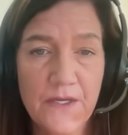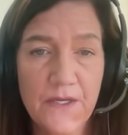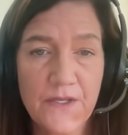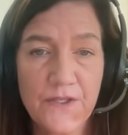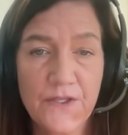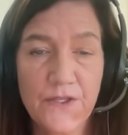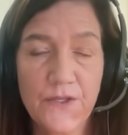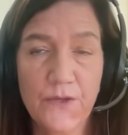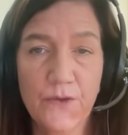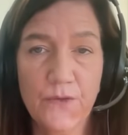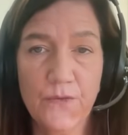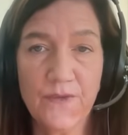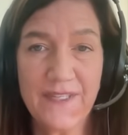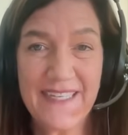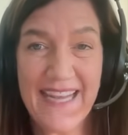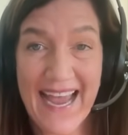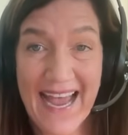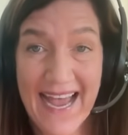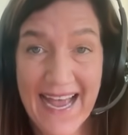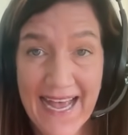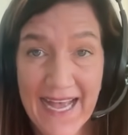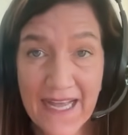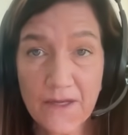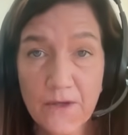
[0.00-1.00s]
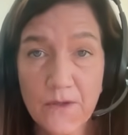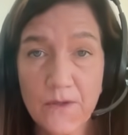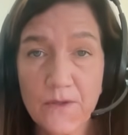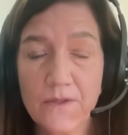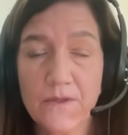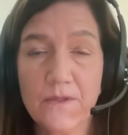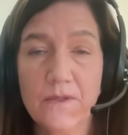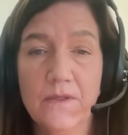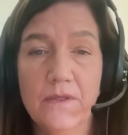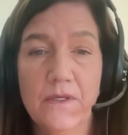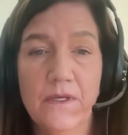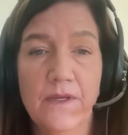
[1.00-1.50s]
to
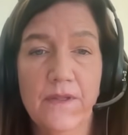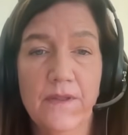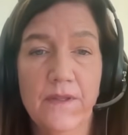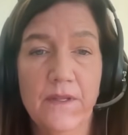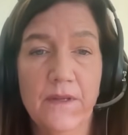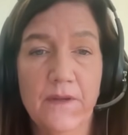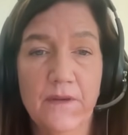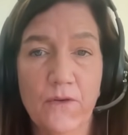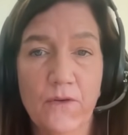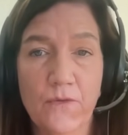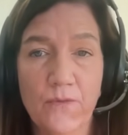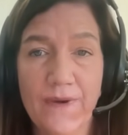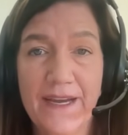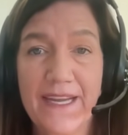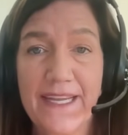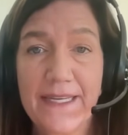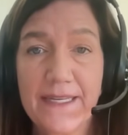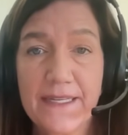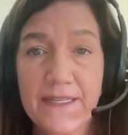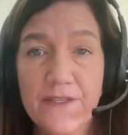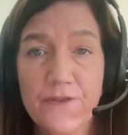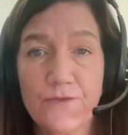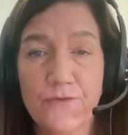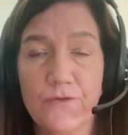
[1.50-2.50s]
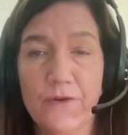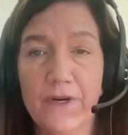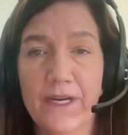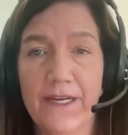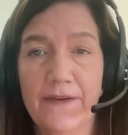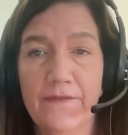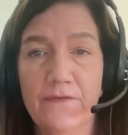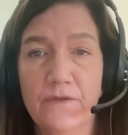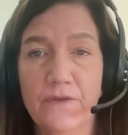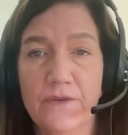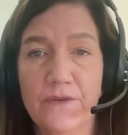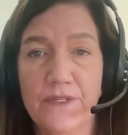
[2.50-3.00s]
tackle the greatest
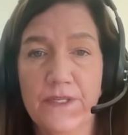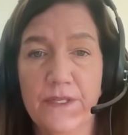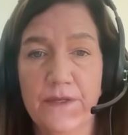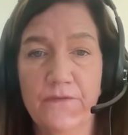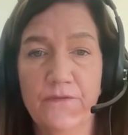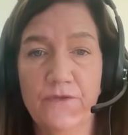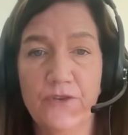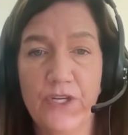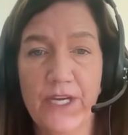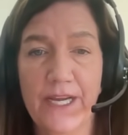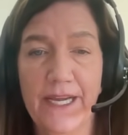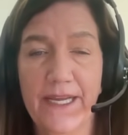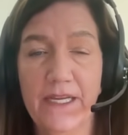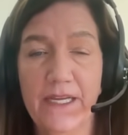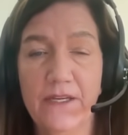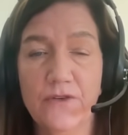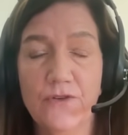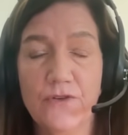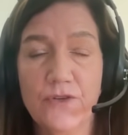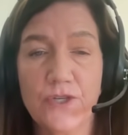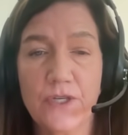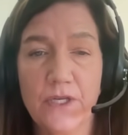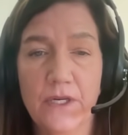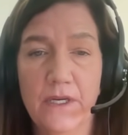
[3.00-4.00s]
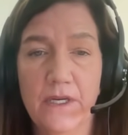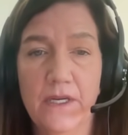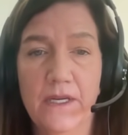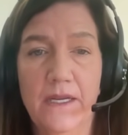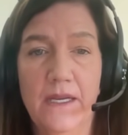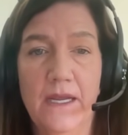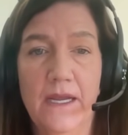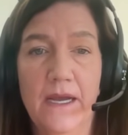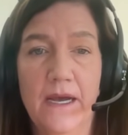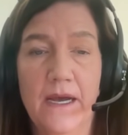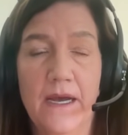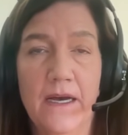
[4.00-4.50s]
drivers of change,
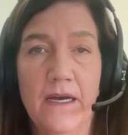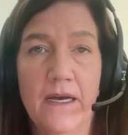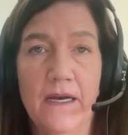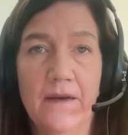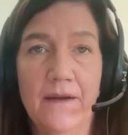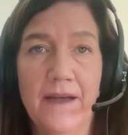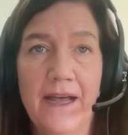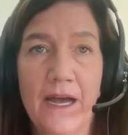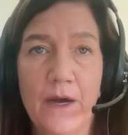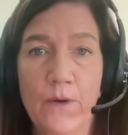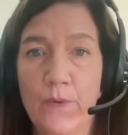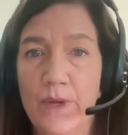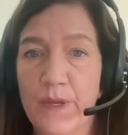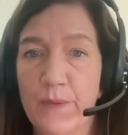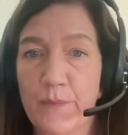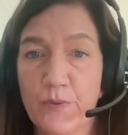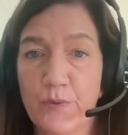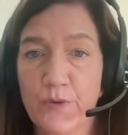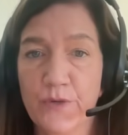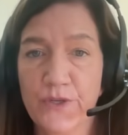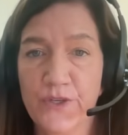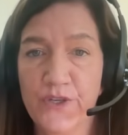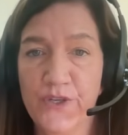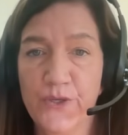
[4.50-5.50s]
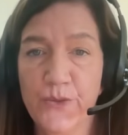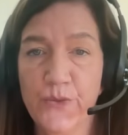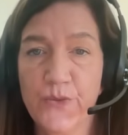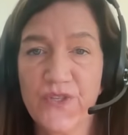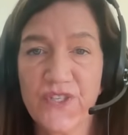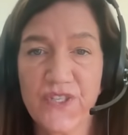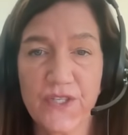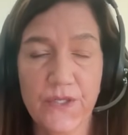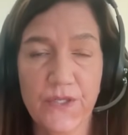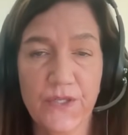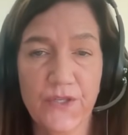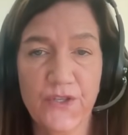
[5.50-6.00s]
how we produce,
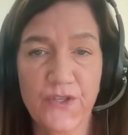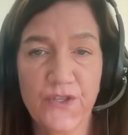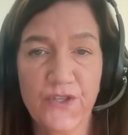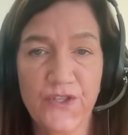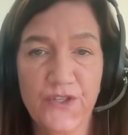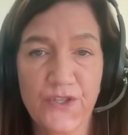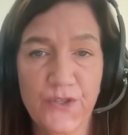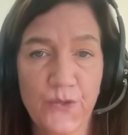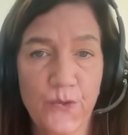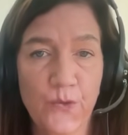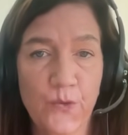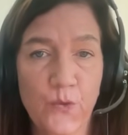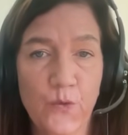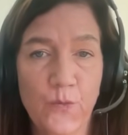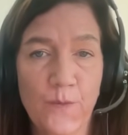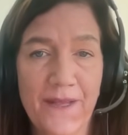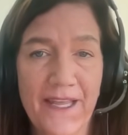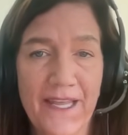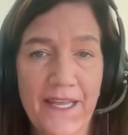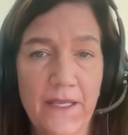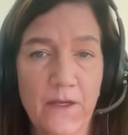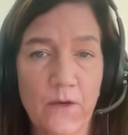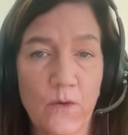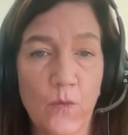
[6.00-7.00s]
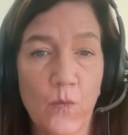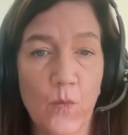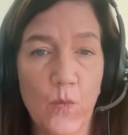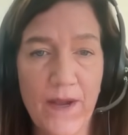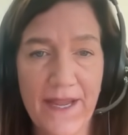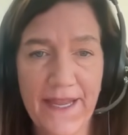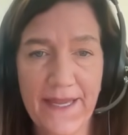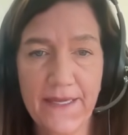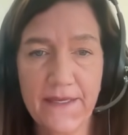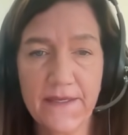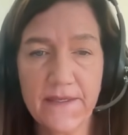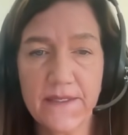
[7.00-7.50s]
consume, and
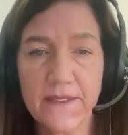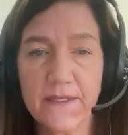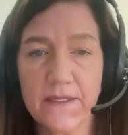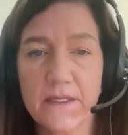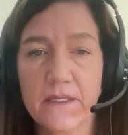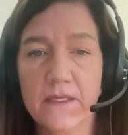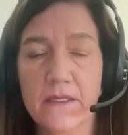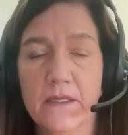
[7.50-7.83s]
waste